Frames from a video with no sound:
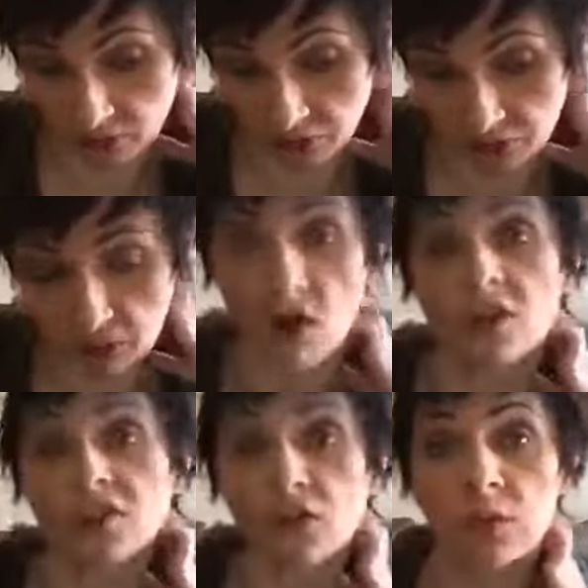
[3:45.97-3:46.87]

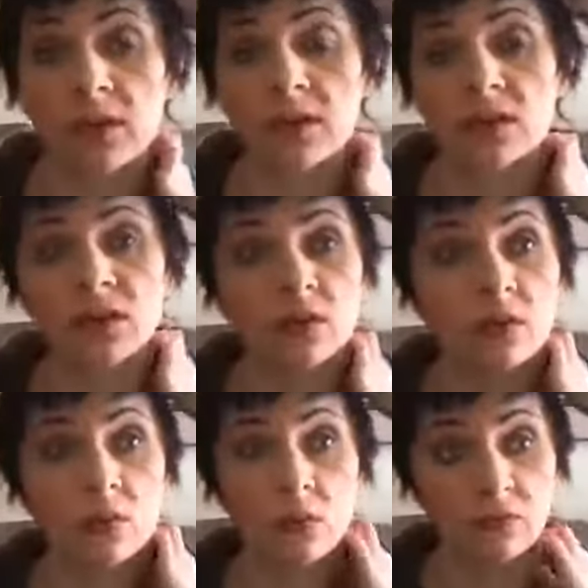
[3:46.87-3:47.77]
theological, because
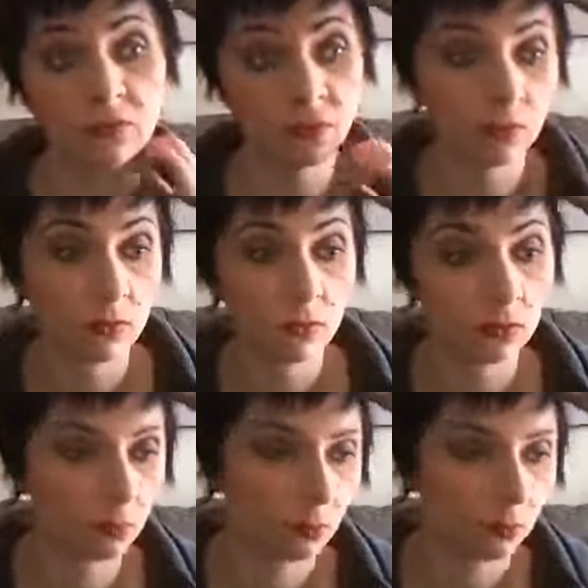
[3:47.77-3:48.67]

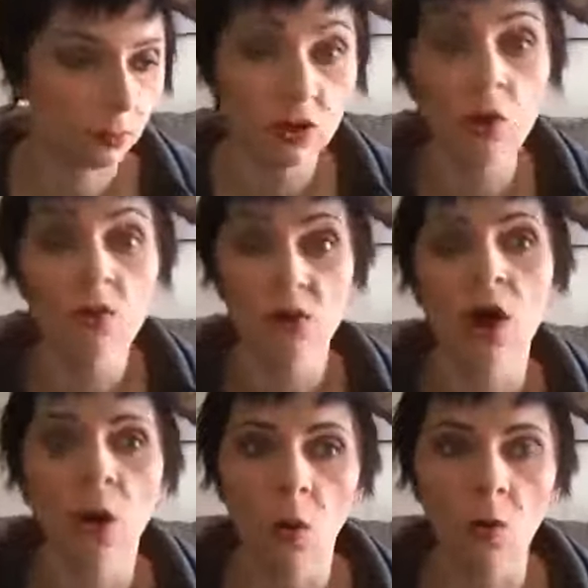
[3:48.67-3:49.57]
we don't
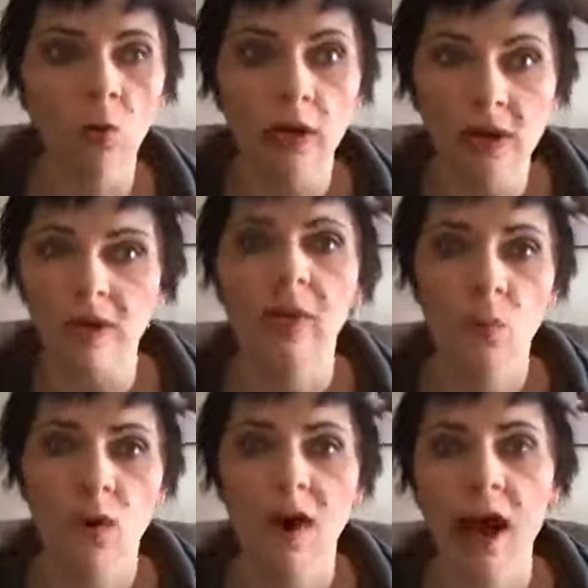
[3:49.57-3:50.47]
know really
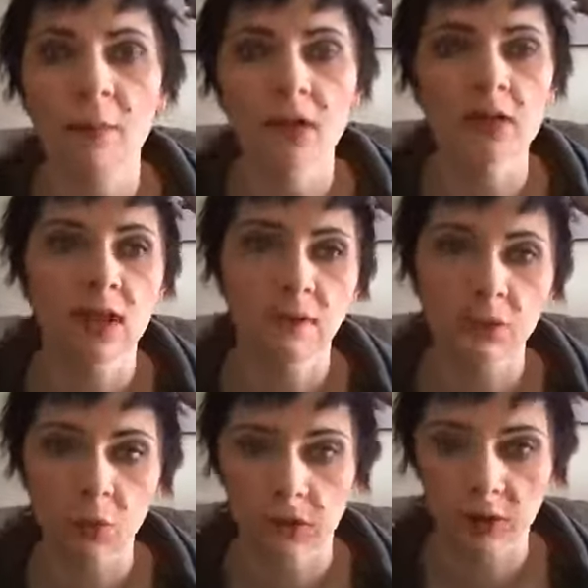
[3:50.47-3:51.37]
what happens
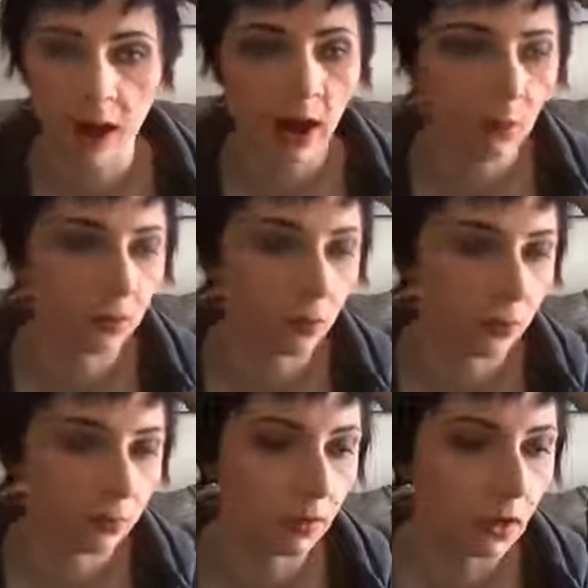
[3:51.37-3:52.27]
after we die.
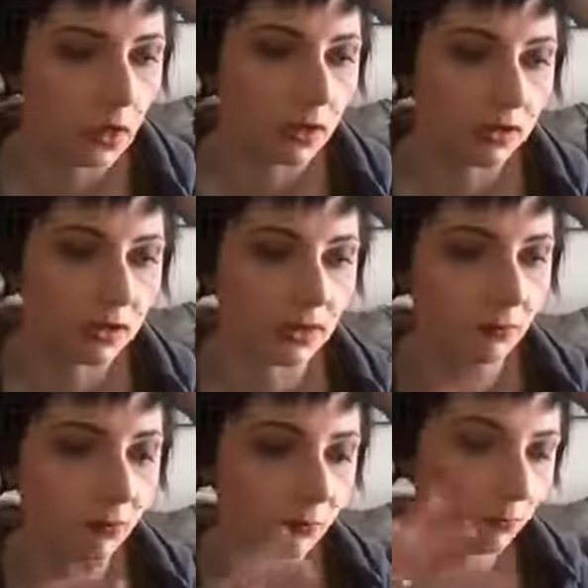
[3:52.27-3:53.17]
We
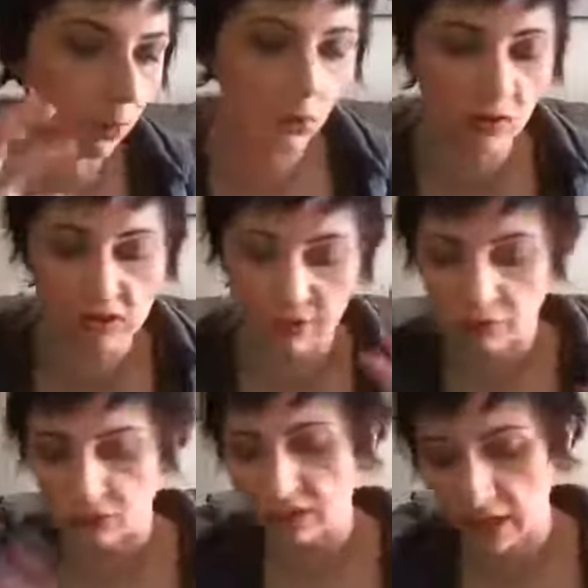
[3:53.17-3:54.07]
can pull these
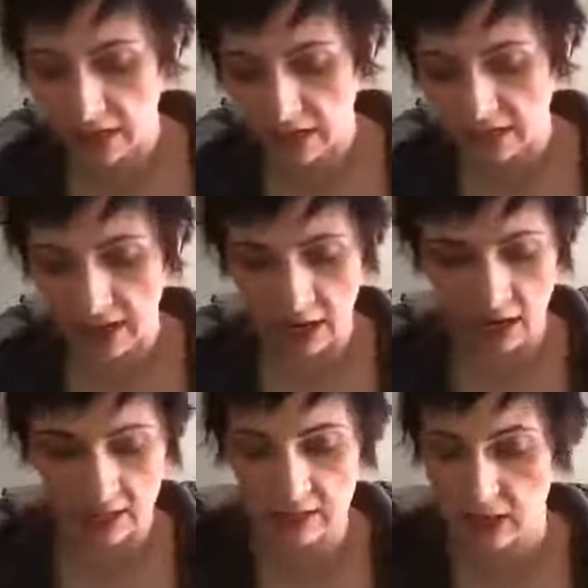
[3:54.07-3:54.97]
different studies,
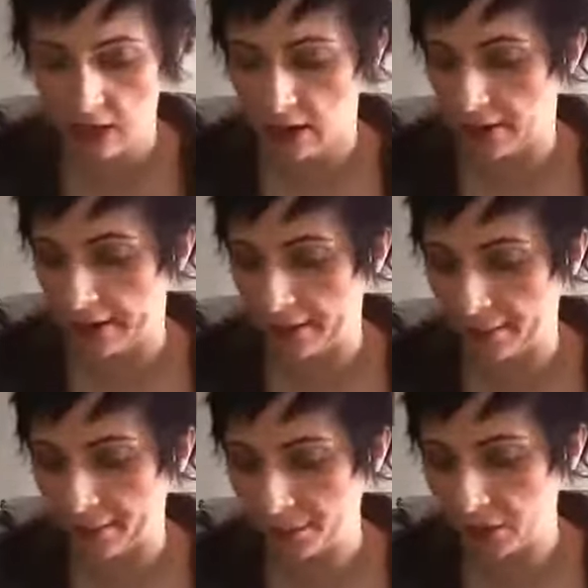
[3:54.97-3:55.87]
and
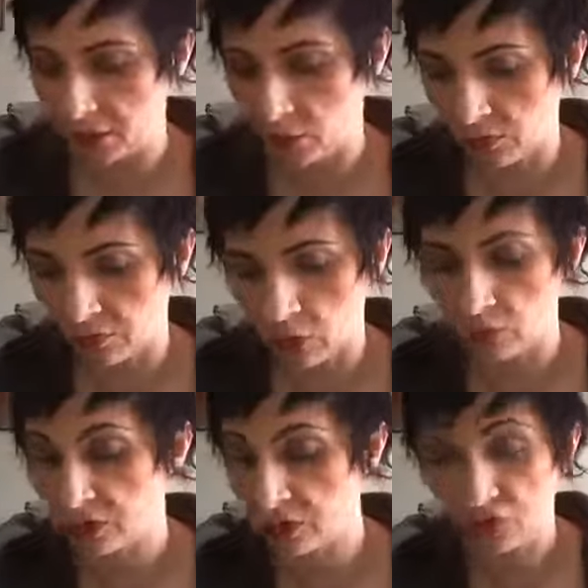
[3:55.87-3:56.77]
we've got
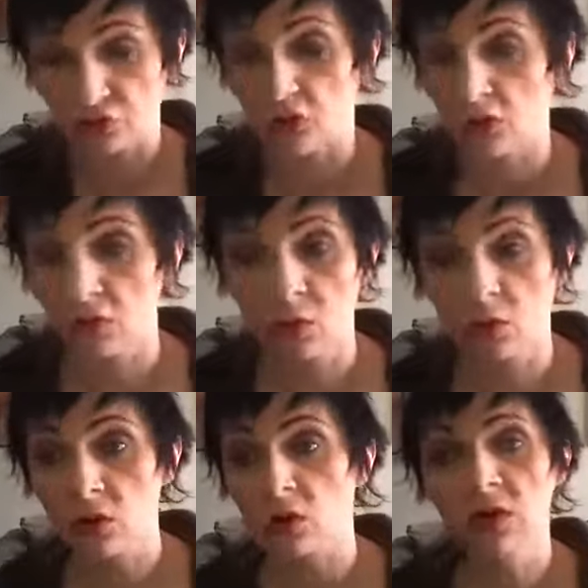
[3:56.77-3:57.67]
researchers all over the
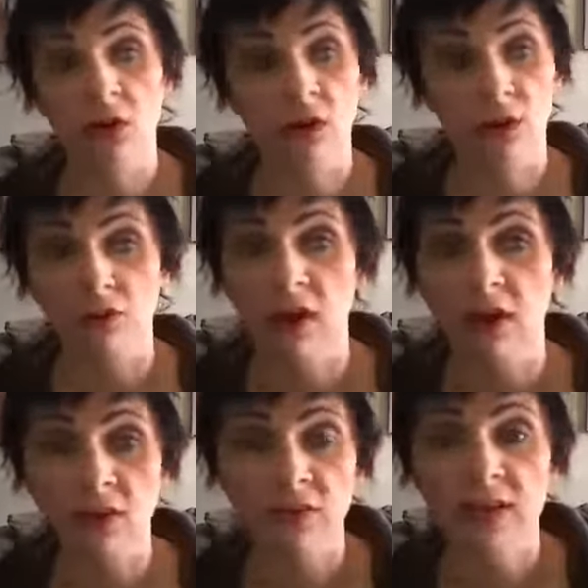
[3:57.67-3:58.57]
world that are trying
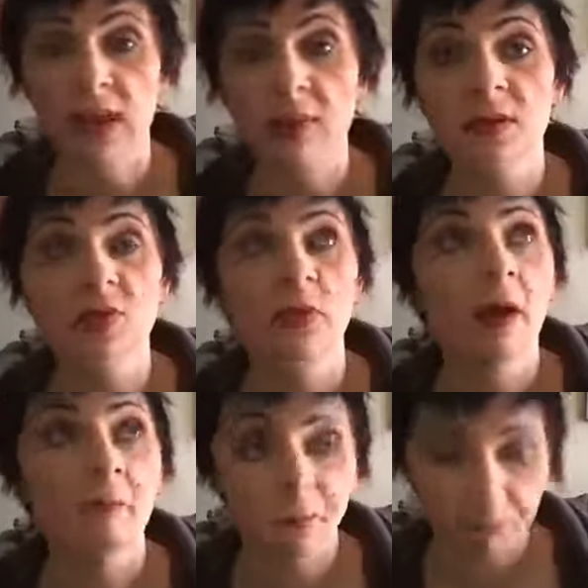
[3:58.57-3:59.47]
to understand this,
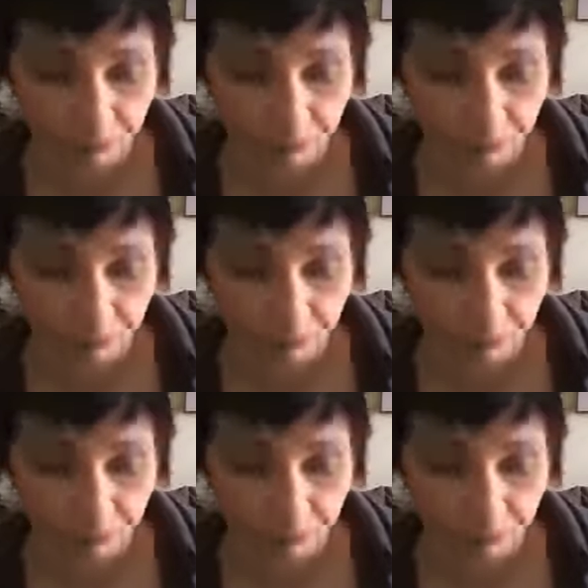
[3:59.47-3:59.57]
but